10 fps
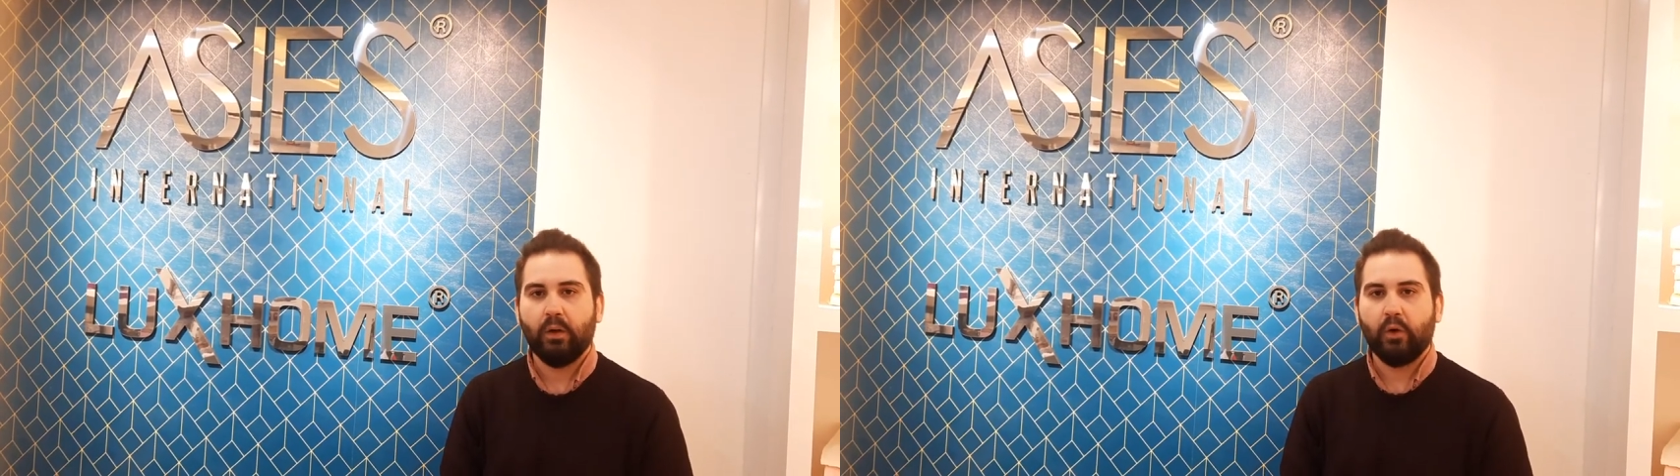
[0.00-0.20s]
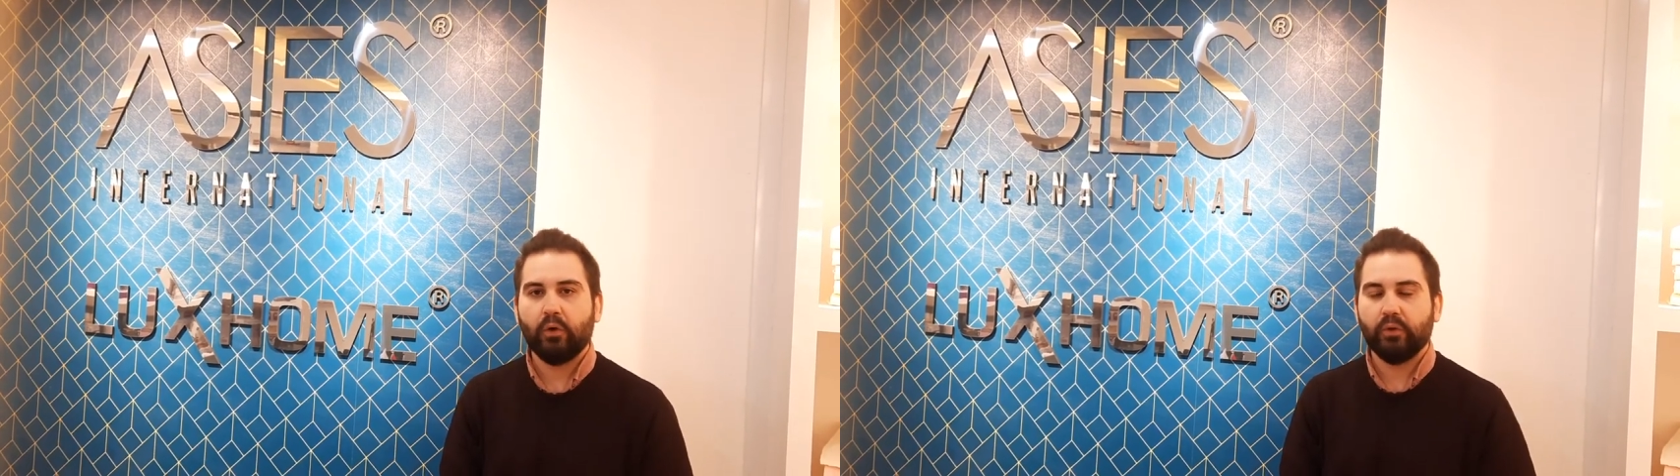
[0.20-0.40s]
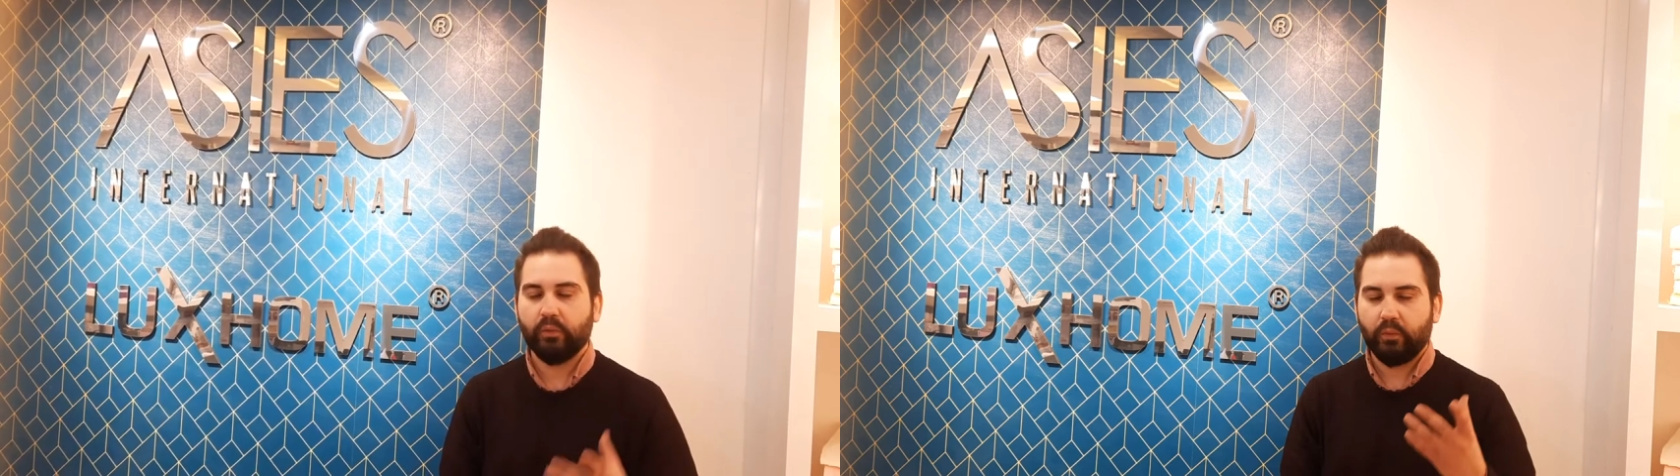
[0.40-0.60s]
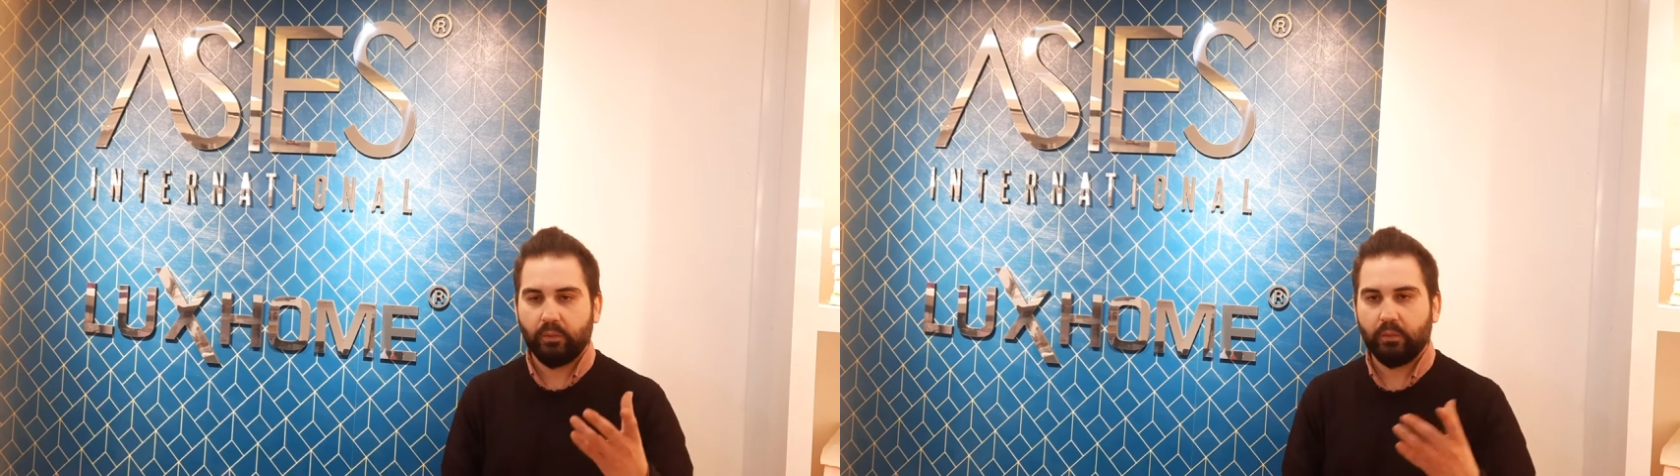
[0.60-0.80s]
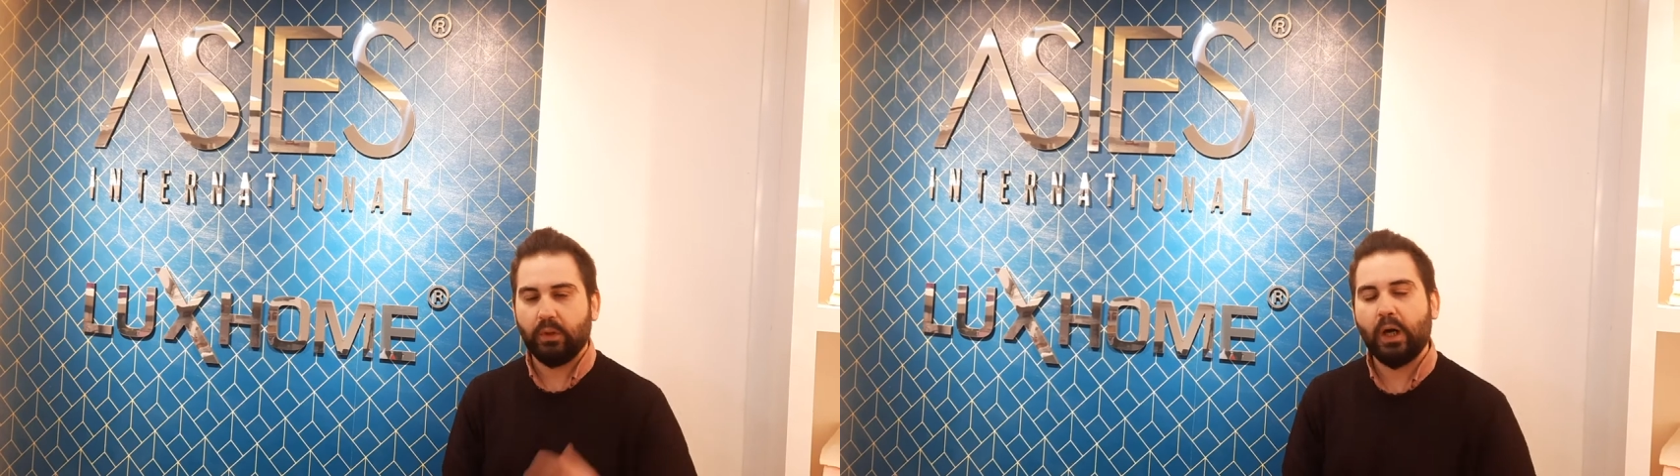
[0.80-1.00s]
or
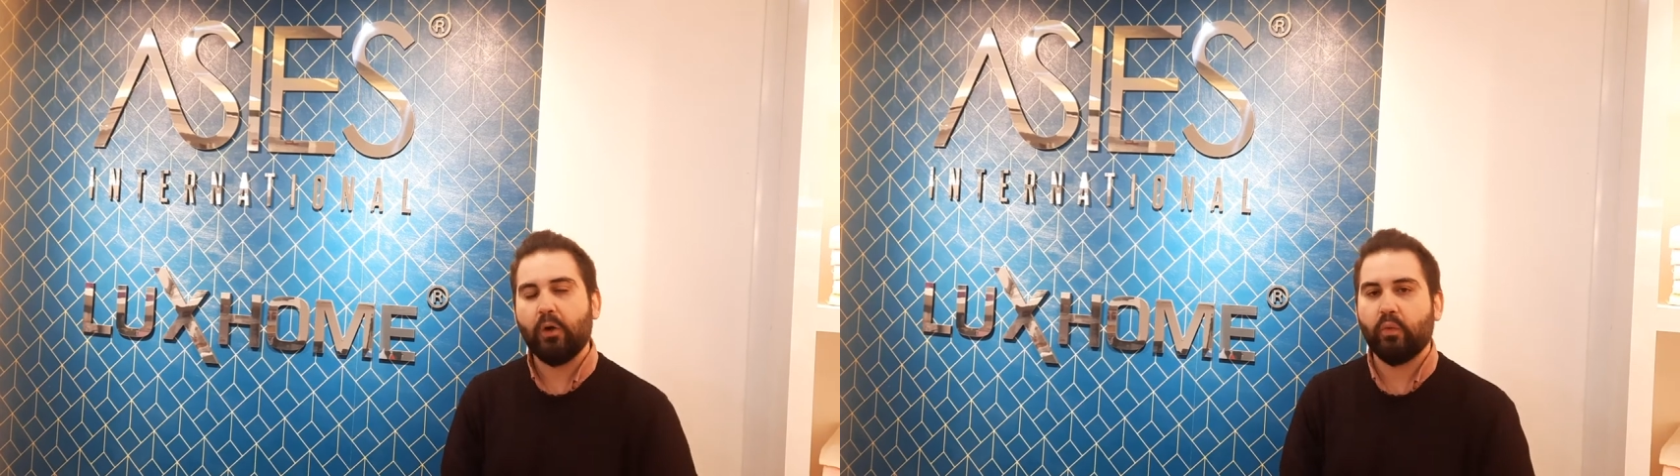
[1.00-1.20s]
our